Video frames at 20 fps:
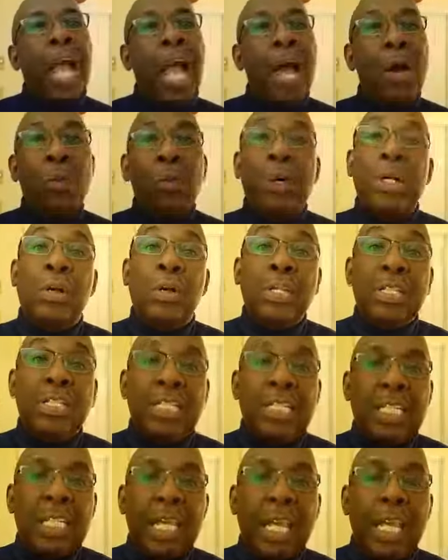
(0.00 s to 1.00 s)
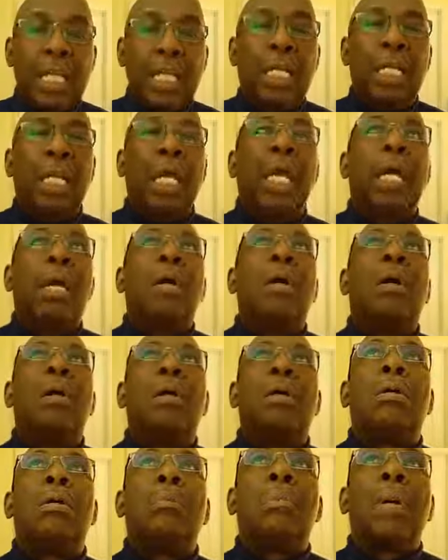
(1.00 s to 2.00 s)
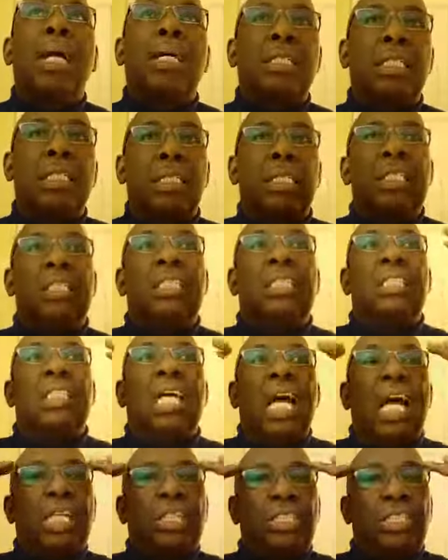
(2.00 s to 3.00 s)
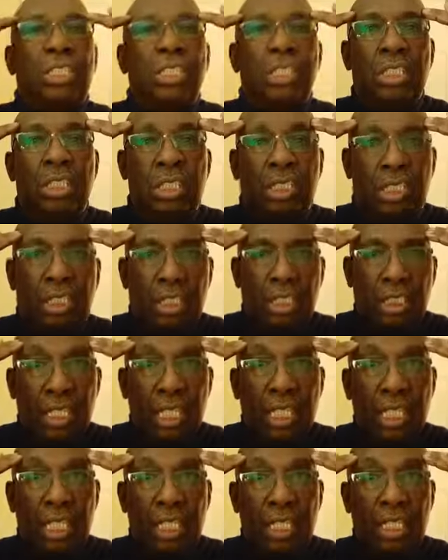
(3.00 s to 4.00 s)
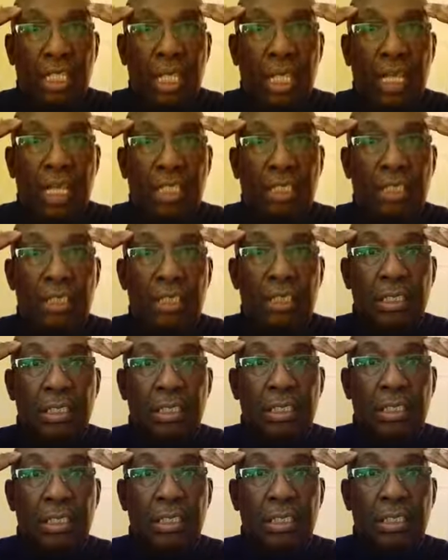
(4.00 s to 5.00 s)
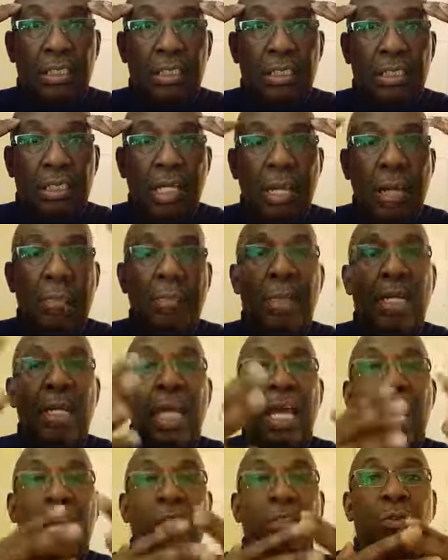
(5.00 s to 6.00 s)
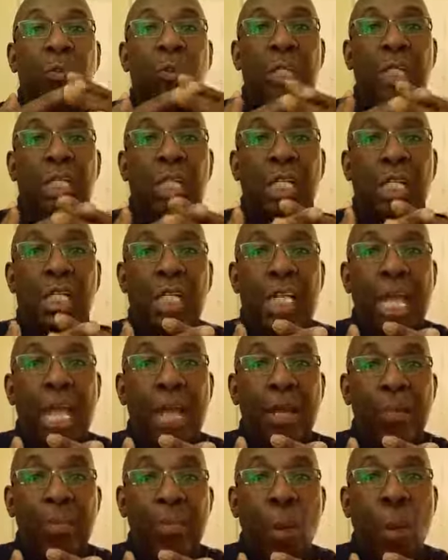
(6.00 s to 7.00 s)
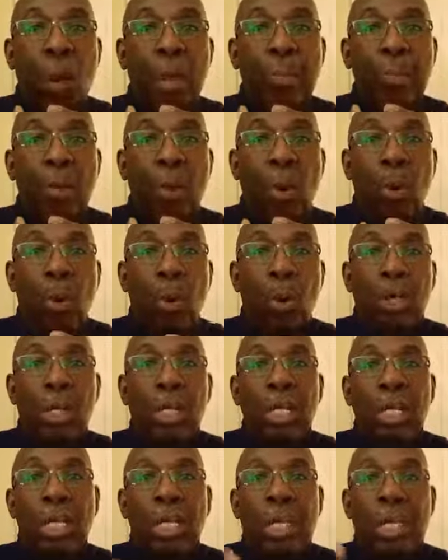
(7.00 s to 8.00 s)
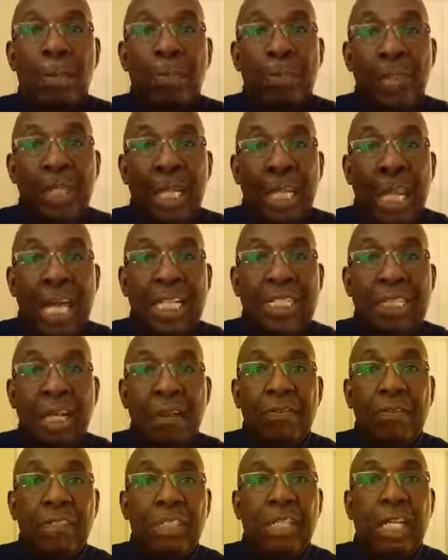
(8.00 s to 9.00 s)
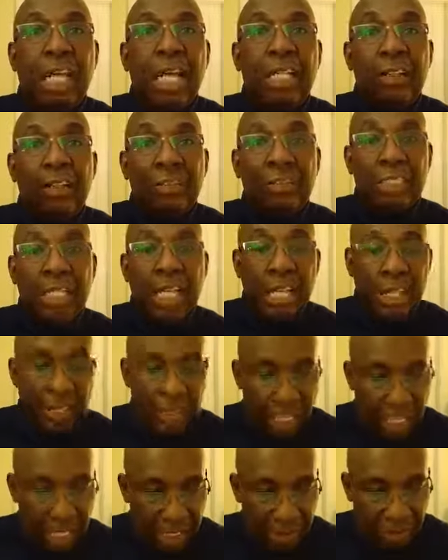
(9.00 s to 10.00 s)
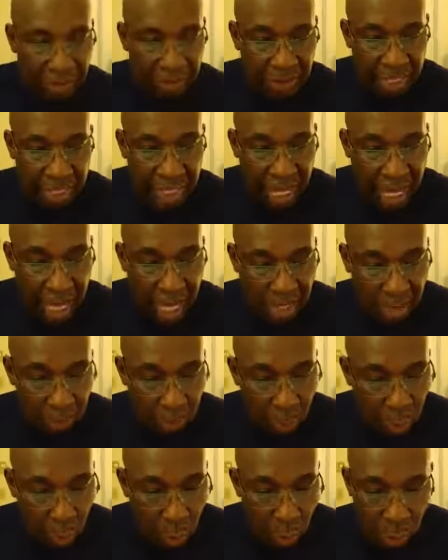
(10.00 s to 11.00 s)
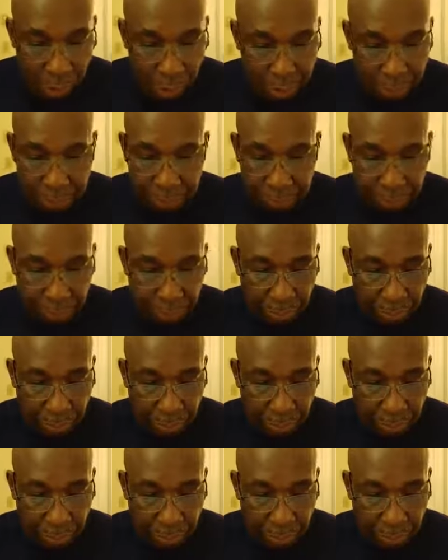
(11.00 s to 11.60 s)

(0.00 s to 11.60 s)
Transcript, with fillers: I went on and said it and like, oh my goodness, I shouldn't have said that. But as we connect more and more, it'll be less of a chance of saying things out of order.